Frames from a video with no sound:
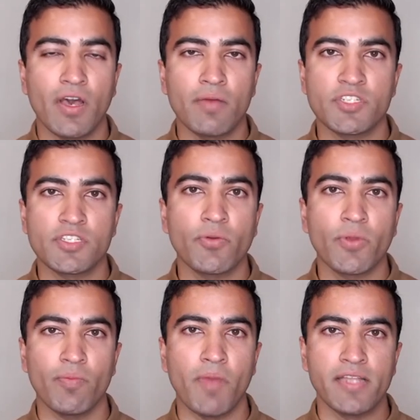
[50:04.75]
just a quick
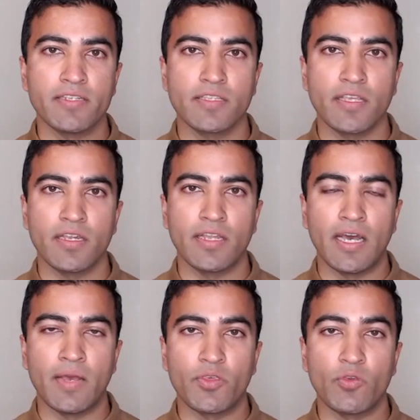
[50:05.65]
reminder that
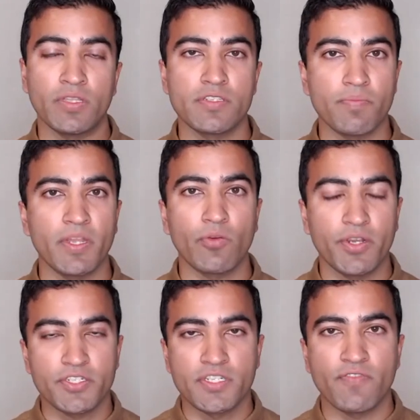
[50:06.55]
you can submit
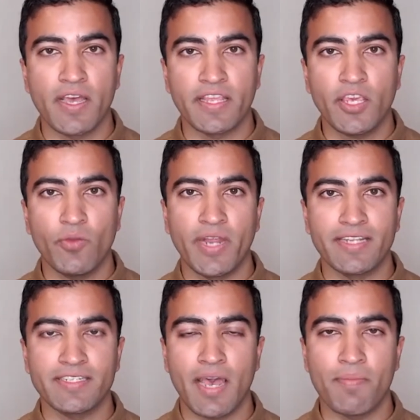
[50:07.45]
questions via the Q&A
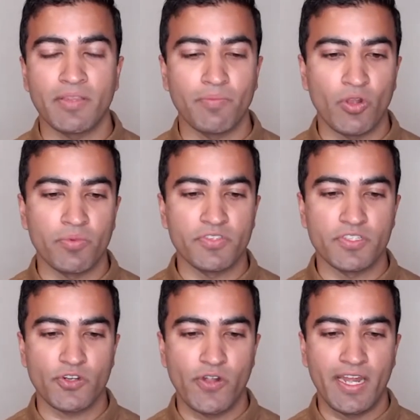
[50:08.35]
tab at the bottom of the
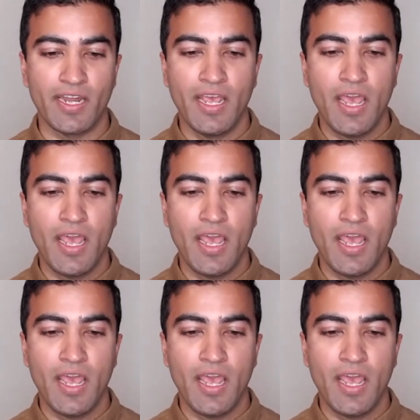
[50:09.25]
screen.